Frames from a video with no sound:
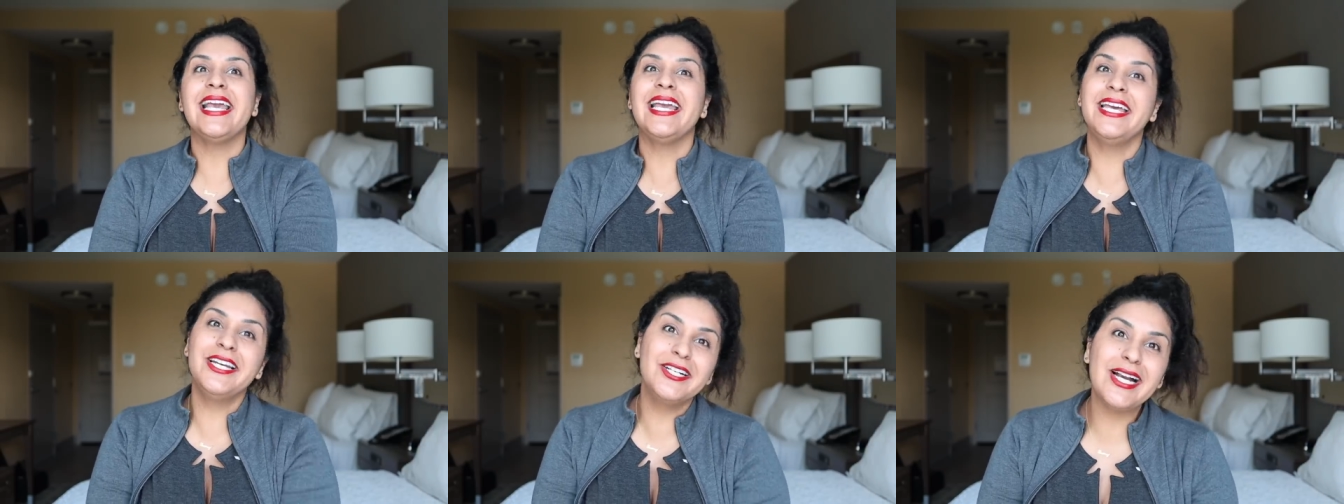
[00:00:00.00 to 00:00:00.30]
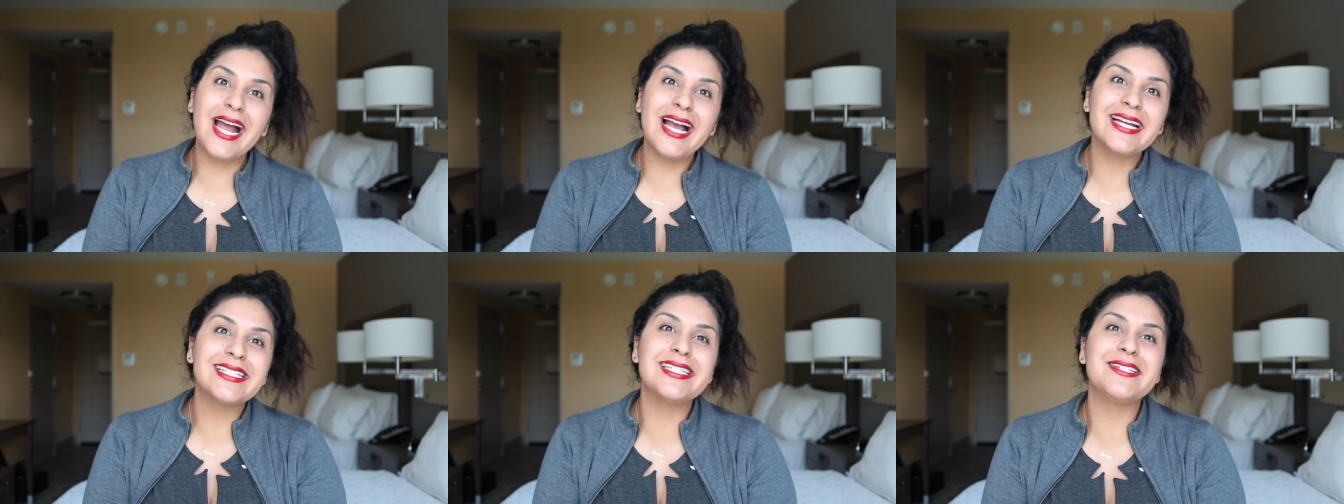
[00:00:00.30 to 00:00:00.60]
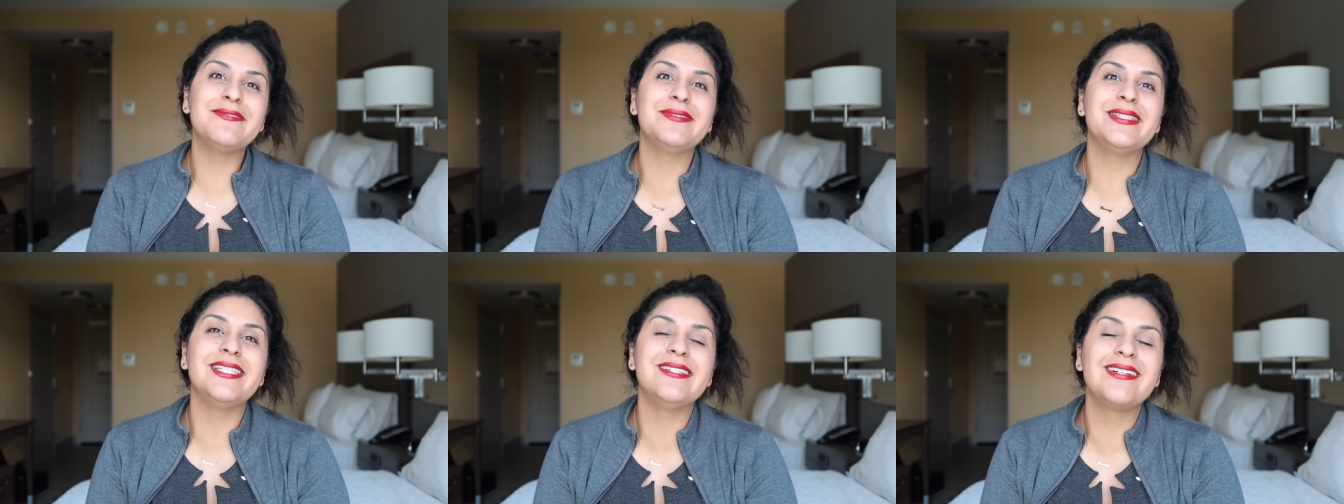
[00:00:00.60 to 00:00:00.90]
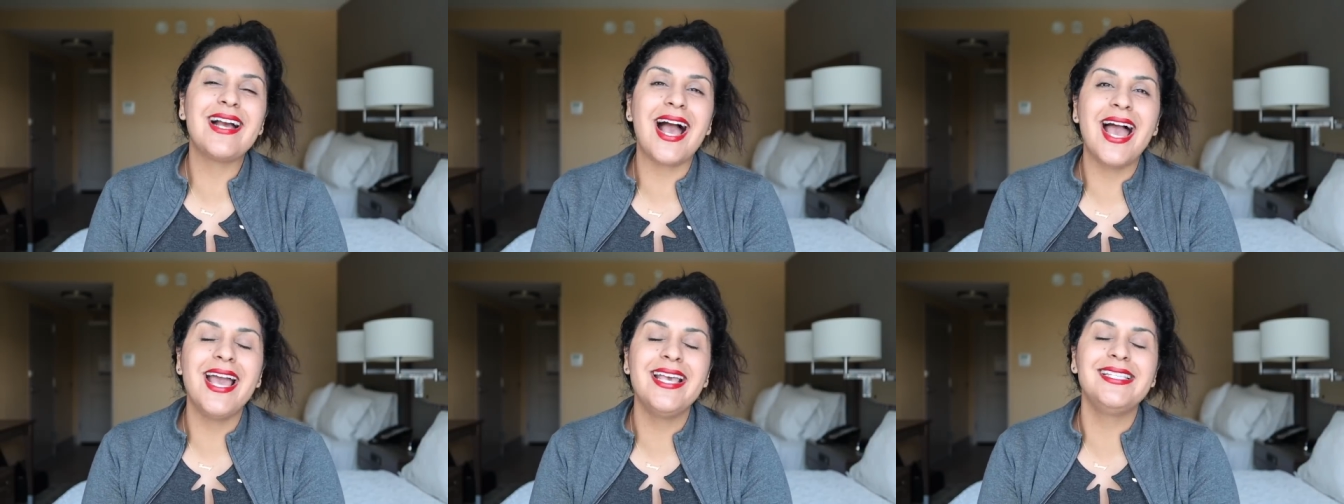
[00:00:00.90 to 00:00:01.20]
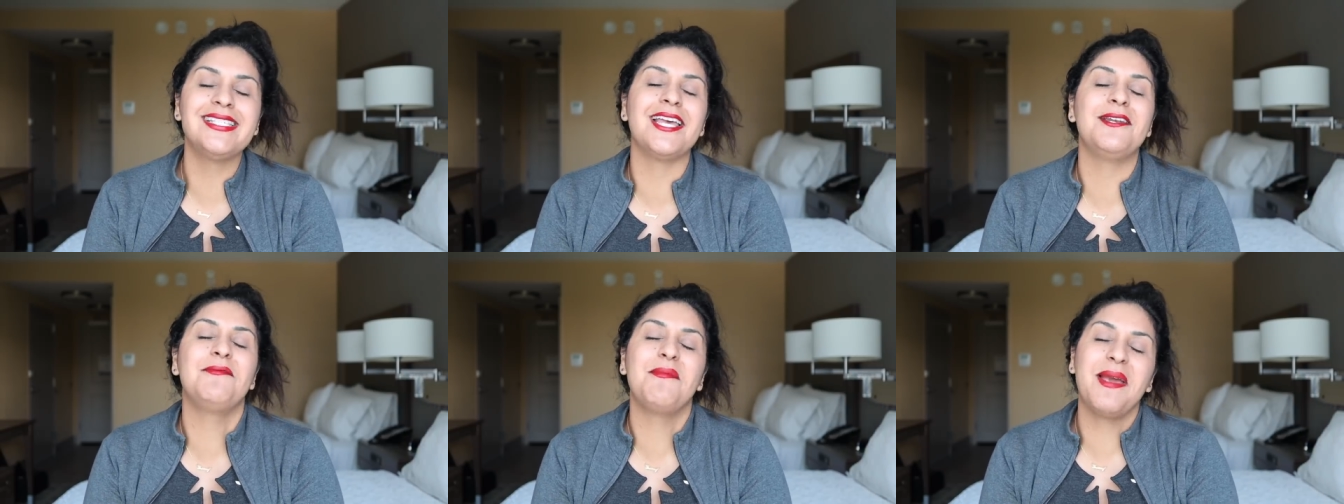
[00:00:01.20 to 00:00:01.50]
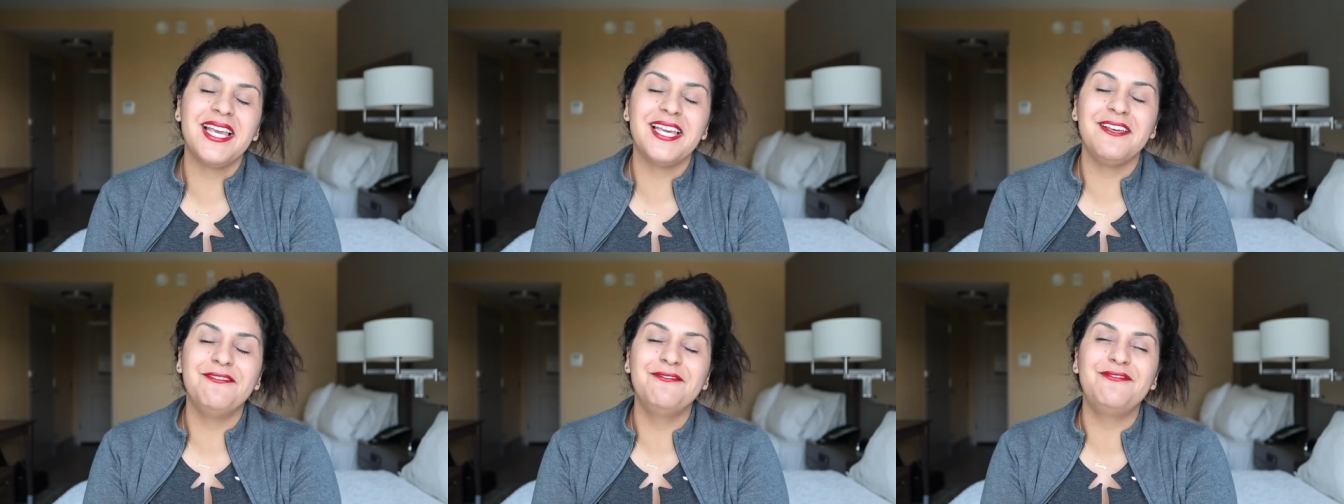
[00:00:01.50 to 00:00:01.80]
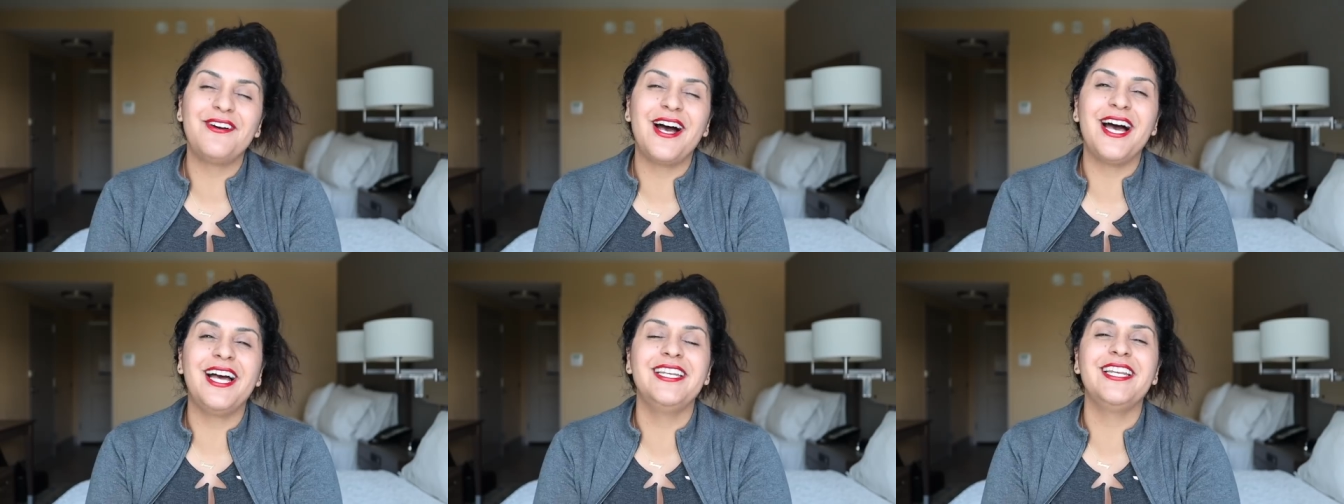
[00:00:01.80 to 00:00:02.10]
interacting with you guys and making
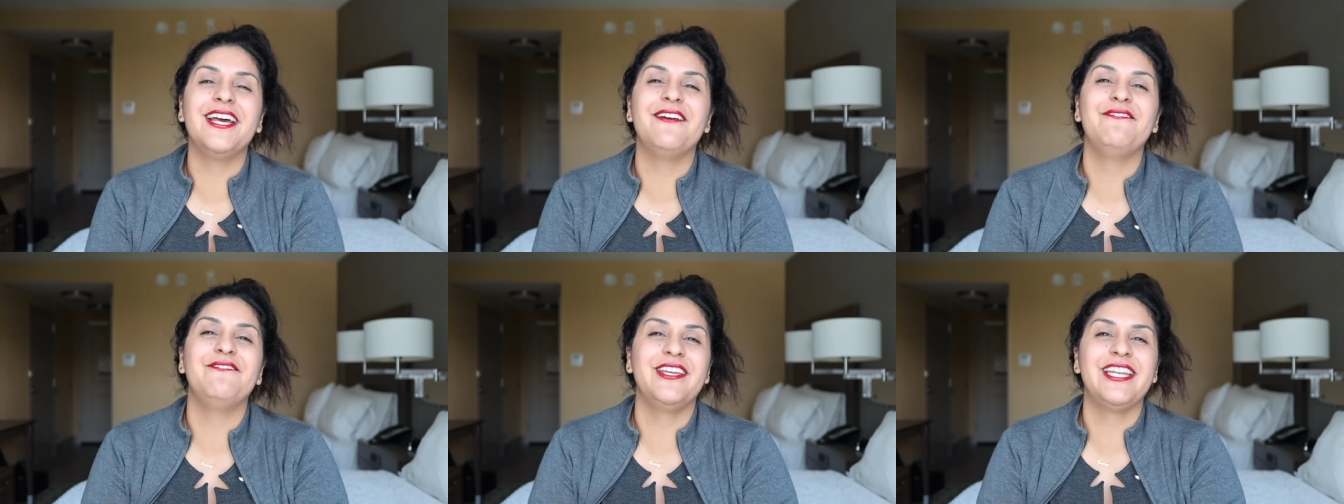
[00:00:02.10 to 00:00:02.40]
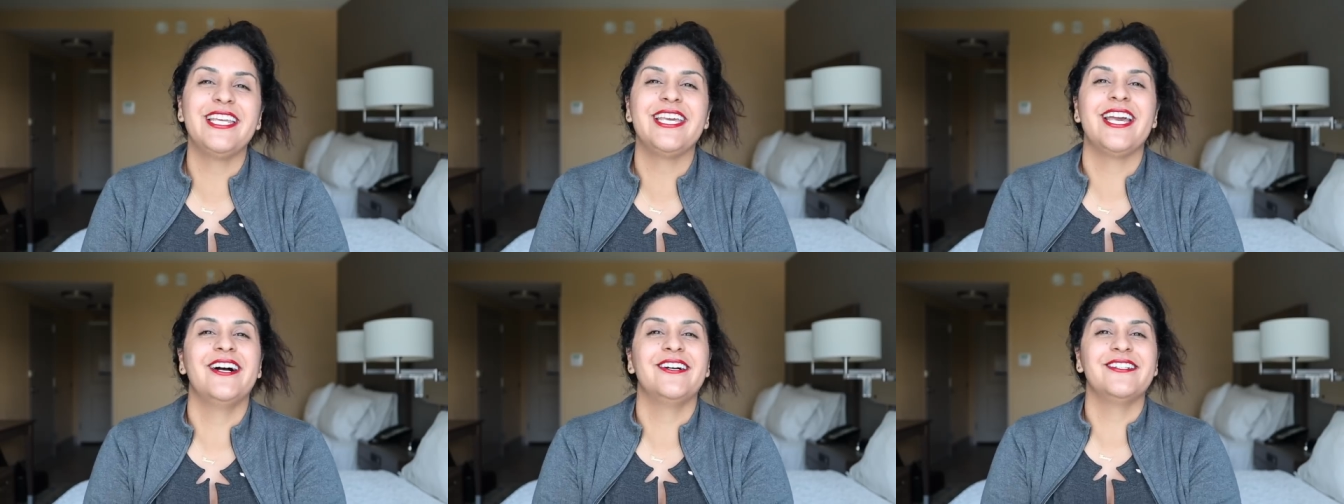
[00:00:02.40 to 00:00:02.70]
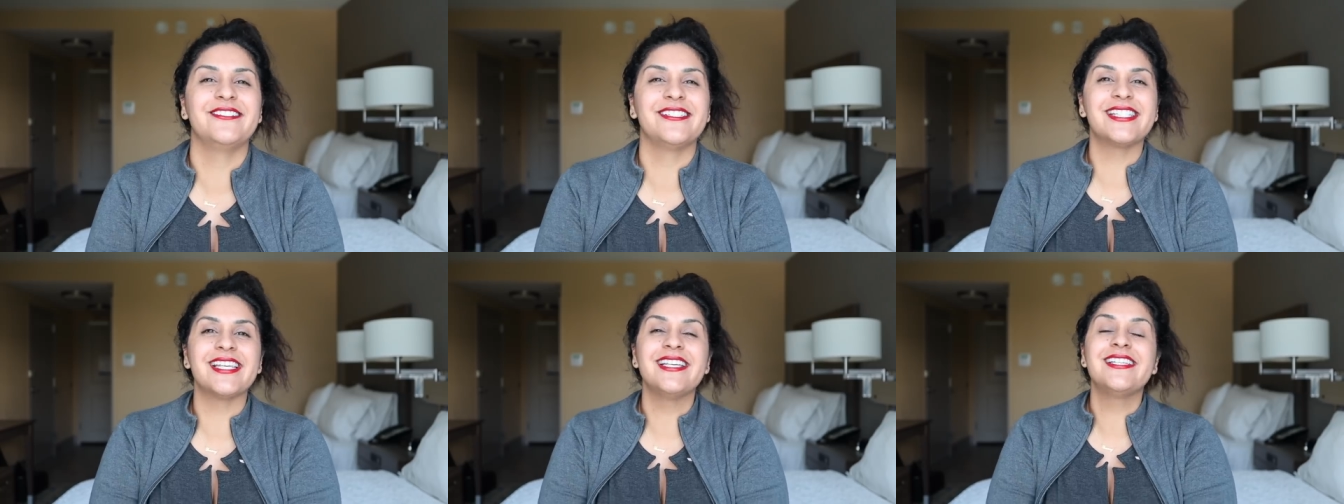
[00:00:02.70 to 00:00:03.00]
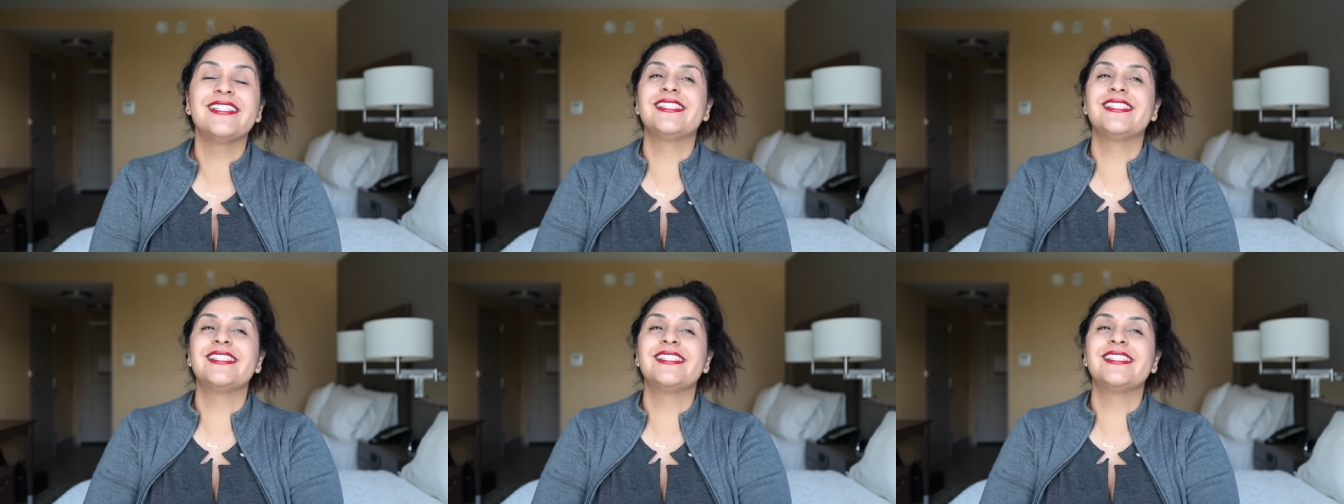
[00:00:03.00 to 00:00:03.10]
fun videos.